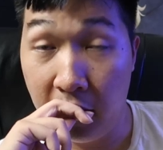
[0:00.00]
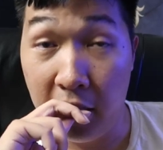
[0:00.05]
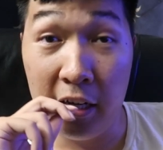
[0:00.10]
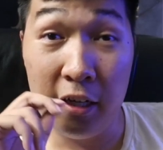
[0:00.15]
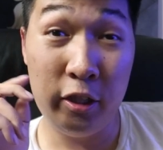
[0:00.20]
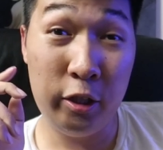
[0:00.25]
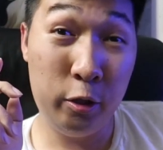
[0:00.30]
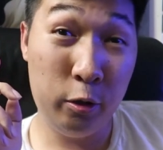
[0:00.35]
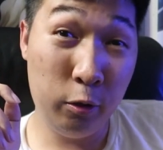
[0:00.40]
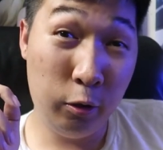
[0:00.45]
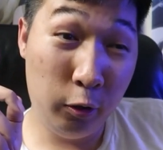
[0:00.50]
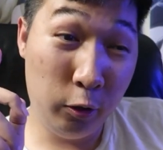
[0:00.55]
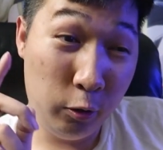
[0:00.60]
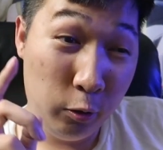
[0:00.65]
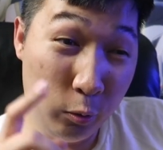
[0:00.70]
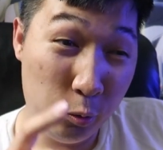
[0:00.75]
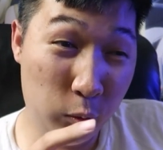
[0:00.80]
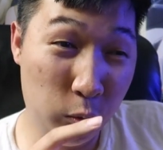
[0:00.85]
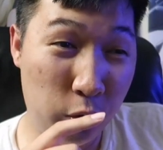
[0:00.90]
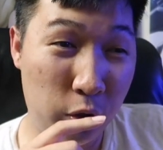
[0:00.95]
and you
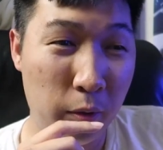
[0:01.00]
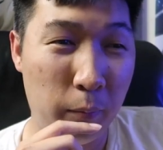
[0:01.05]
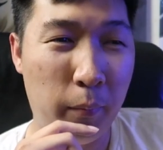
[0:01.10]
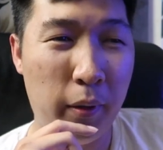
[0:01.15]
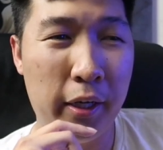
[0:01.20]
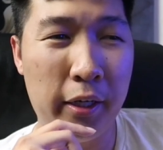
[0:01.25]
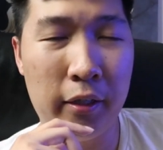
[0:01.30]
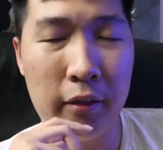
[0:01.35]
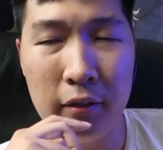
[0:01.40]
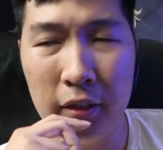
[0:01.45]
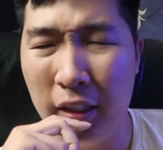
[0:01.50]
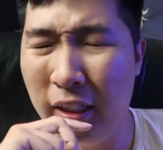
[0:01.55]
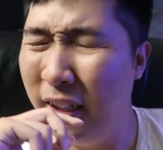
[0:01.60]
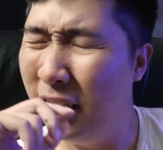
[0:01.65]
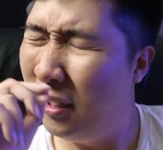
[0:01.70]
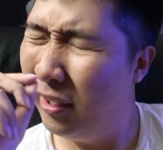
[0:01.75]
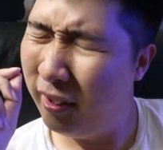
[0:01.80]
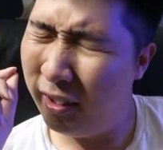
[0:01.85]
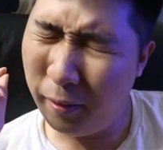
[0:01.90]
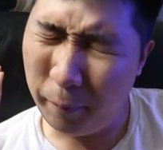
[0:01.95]
lose the
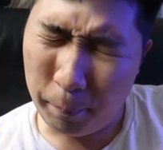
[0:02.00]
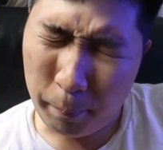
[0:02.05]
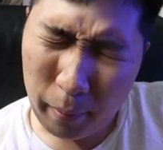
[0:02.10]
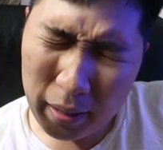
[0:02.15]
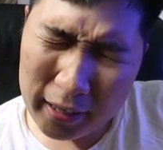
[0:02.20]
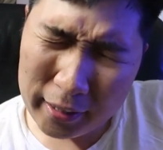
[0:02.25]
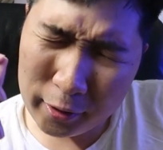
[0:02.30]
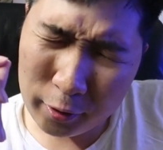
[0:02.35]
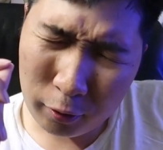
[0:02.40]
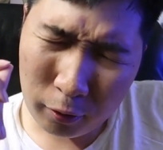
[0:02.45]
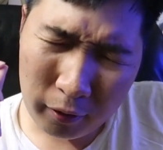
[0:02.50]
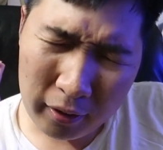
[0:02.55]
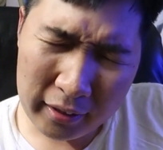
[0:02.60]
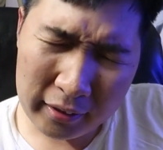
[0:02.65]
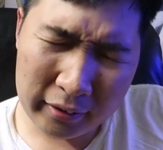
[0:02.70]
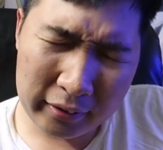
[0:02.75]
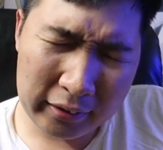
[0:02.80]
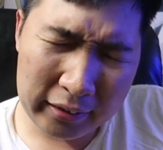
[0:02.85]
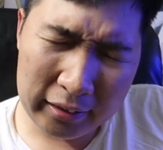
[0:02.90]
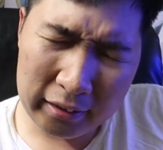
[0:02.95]
micro
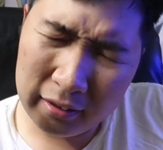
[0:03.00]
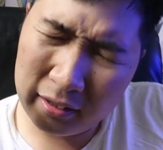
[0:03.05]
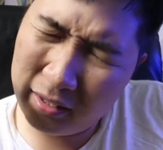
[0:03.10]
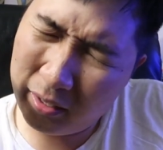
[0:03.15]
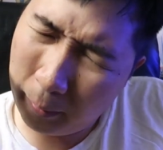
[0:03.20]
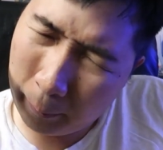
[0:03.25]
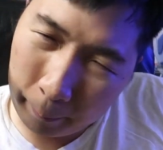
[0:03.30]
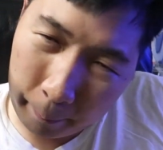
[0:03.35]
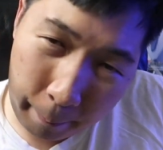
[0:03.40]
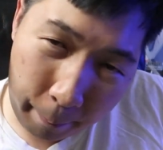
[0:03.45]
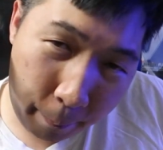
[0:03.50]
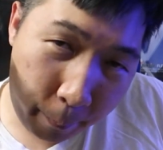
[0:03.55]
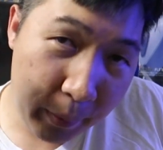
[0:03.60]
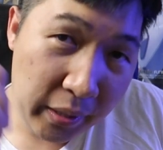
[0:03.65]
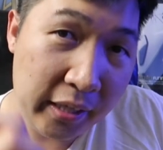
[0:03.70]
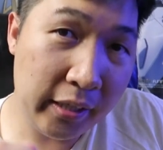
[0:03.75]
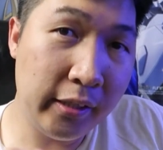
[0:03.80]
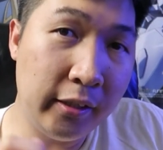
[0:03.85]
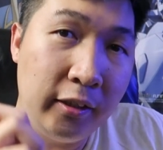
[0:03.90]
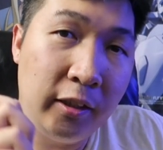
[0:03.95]
SD is the
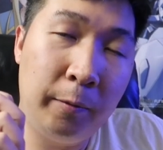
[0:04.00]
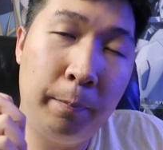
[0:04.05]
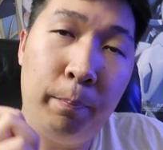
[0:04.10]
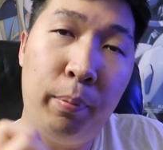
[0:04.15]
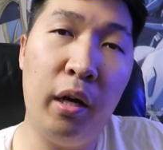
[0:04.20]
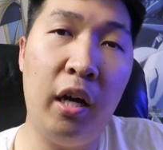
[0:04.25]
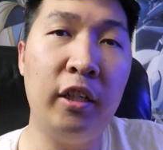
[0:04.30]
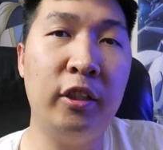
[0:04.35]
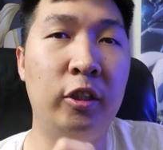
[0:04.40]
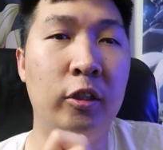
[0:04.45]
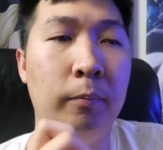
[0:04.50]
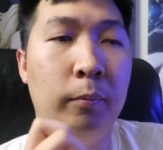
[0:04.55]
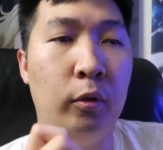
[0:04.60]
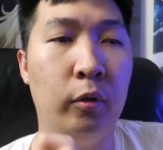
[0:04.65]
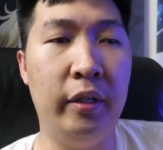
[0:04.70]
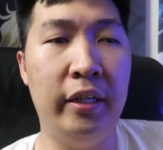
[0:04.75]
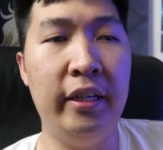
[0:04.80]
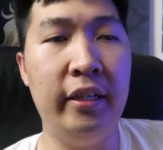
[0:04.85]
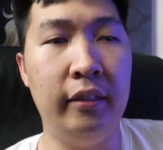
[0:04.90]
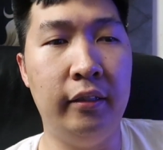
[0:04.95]
biggest
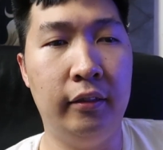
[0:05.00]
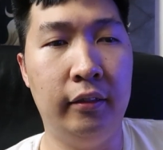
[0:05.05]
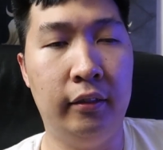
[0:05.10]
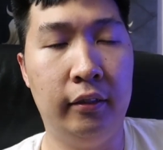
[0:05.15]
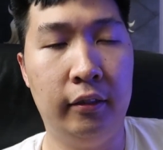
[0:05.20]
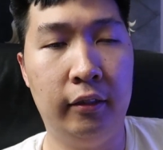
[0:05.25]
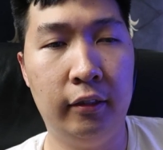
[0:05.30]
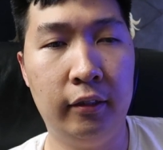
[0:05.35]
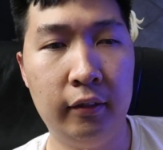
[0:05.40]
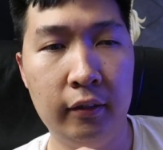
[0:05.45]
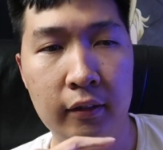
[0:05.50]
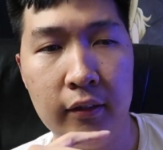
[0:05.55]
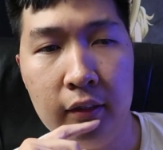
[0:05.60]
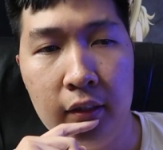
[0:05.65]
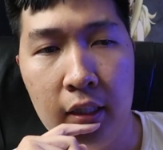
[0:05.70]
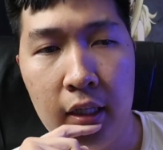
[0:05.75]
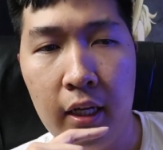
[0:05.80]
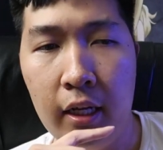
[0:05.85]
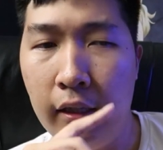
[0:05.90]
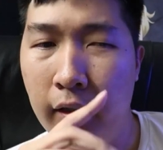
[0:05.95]
possible hit.
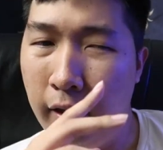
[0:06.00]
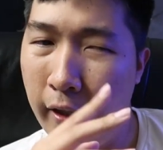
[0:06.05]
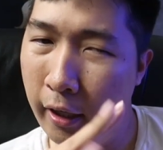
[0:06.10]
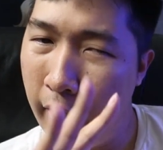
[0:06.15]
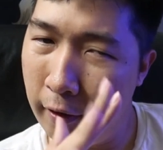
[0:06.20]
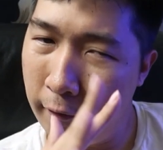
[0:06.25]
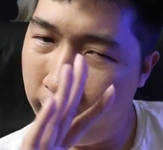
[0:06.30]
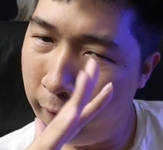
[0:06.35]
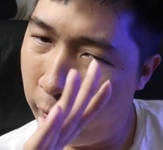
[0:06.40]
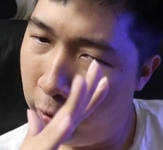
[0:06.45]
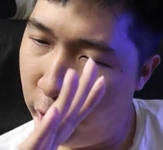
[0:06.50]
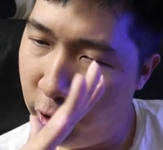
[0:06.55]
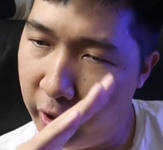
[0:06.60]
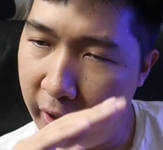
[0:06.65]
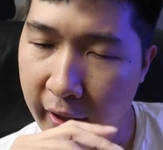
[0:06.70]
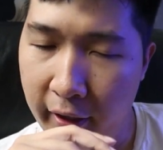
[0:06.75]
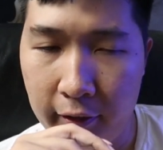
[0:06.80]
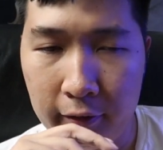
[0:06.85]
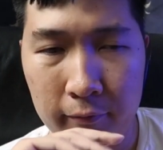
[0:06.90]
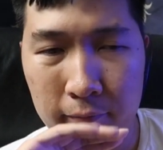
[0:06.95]
The headphone
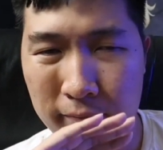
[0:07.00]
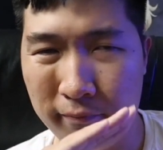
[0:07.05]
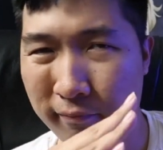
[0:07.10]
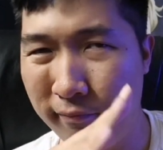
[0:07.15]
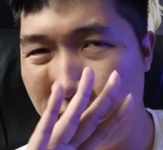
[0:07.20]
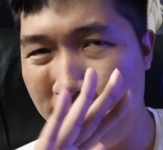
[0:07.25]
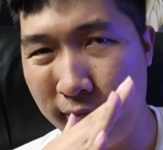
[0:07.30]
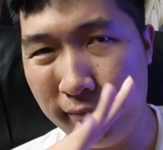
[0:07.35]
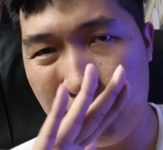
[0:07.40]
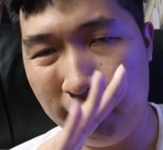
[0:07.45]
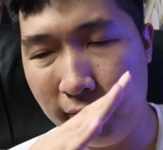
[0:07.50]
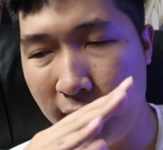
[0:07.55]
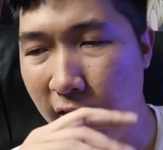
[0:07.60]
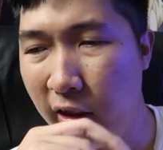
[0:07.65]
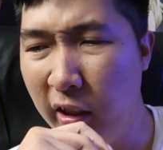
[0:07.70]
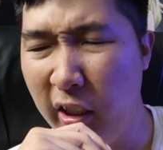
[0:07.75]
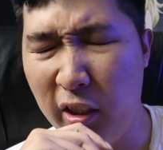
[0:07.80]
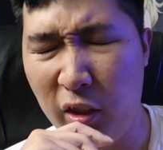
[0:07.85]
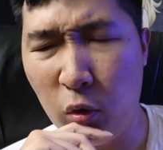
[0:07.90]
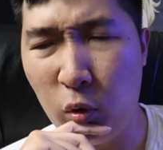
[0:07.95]
jack,
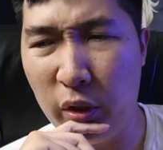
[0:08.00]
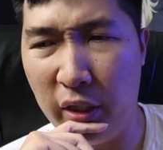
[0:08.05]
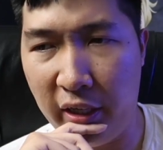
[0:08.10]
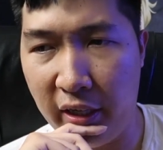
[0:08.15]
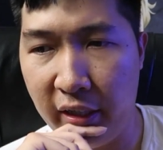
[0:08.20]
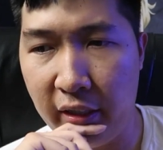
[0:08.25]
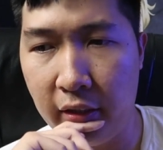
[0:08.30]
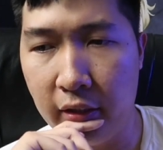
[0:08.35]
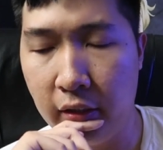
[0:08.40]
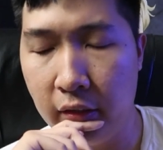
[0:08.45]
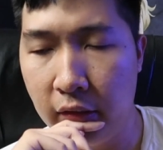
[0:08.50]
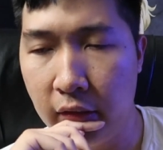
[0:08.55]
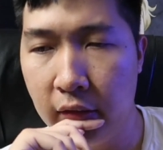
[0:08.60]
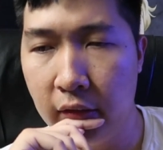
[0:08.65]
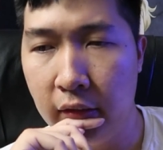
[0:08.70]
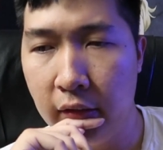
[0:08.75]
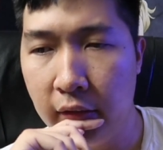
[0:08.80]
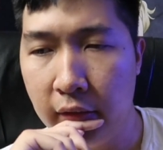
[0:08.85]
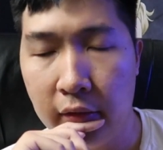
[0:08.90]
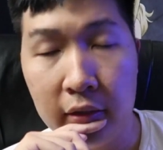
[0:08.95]
it's okay.
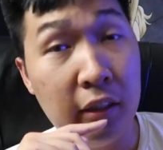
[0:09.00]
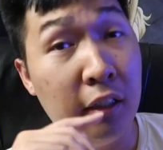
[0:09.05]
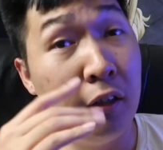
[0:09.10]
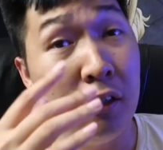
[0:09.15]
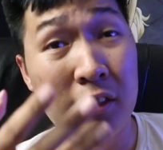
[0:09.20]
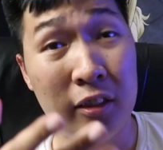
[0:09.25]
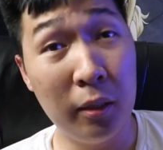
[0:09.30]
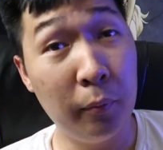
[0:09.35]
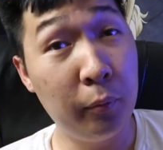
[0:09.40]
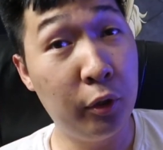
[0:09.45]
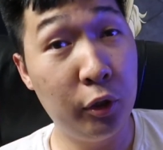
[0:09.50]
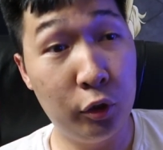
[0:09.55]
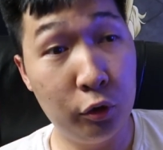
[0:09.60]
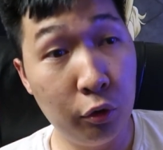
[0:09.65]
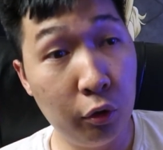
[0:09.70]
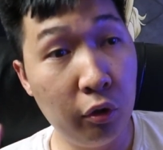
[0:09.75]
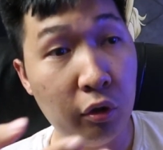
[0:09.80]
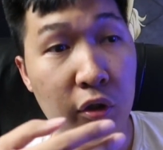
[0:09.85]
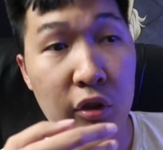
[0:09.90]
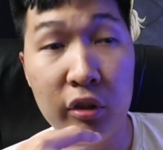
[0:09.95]
There are some
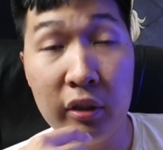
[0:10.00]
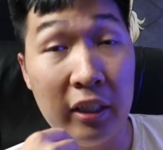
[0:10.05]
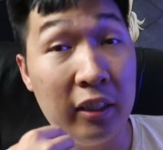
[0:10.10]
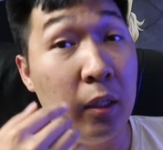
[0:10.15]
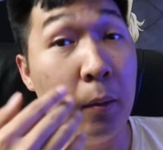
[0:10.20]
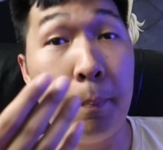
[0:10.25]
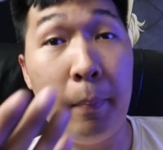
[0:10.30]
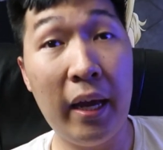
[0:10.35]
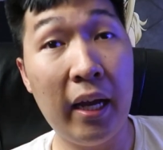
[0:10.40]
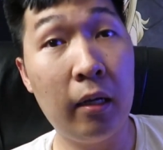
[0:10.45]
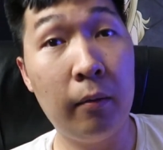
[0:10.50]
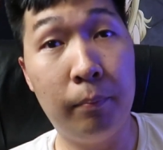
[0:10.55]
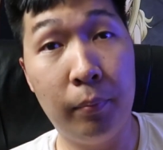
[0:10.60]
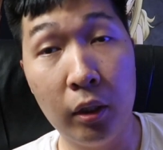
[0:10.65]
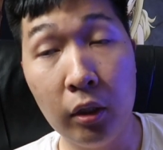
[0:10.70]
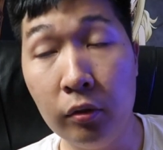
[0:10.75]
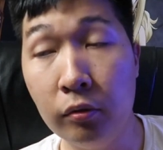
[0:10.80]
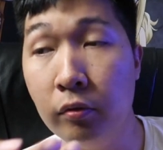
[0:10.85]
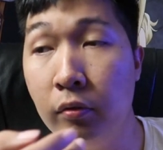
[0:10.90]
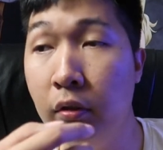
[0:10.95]
controllers like the
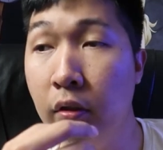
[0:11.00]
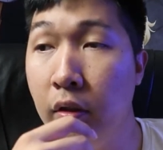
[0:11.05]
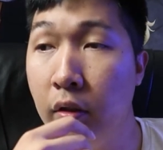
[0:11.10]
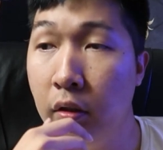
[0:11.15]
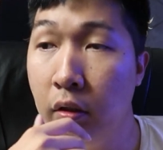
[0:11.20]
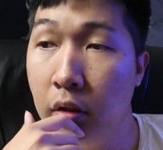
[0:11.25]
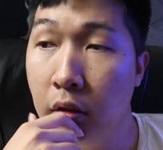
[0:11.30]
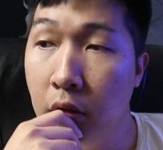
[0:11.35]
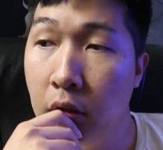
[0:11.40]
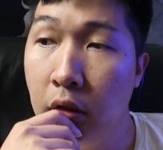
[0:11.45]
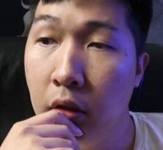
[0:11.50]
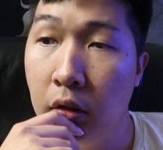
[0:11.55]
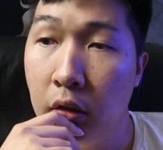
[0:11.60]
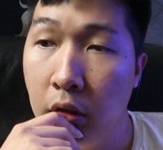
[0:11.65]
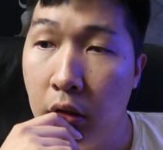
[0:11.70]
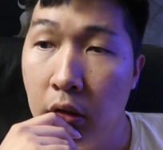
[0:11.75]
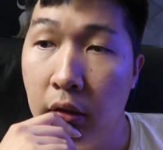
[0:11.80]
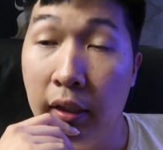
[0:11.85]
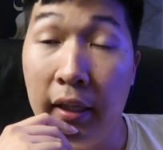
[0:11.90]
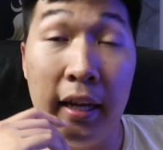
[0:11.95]
Backbone
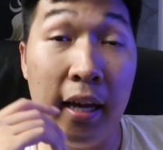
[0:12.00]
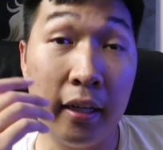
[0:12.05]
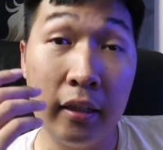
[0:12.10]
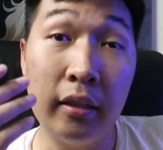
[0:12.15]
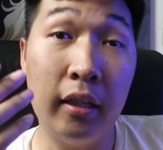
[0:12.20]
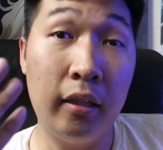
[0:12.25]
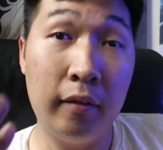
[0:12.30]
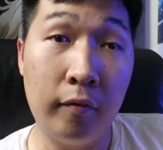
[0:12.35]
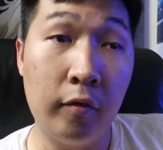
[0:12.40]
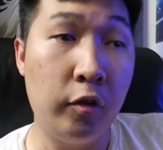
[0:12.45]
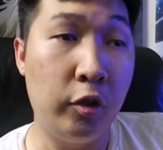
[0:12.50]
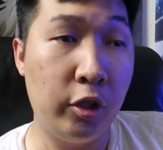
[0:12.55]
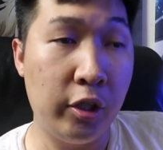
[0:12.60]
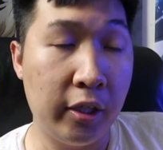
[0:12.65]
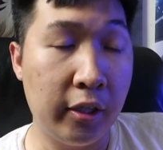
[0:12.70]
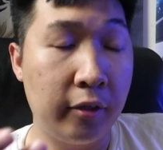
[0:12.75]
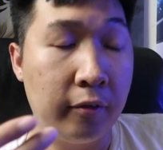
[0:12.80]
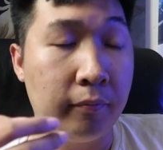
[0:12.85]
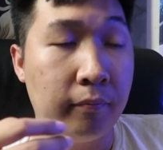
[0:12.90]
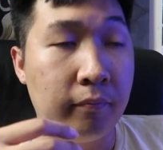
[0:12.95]
that has a headphone jack.